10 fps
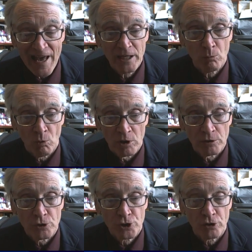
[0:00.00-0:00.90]

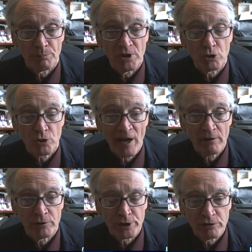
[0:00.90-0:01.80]
anyone should be
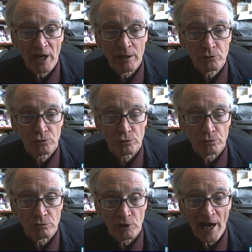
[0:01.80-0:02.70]
traveling down
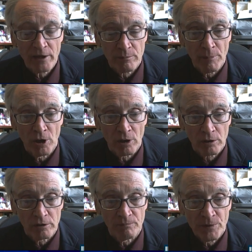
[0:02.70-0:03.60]
to Latin
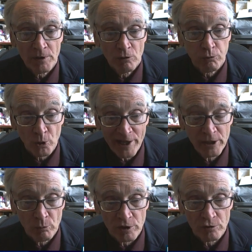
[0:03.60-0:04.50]
America for
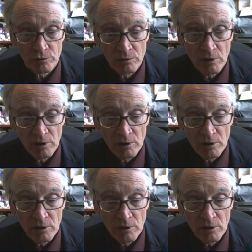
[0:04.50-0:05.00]
any reason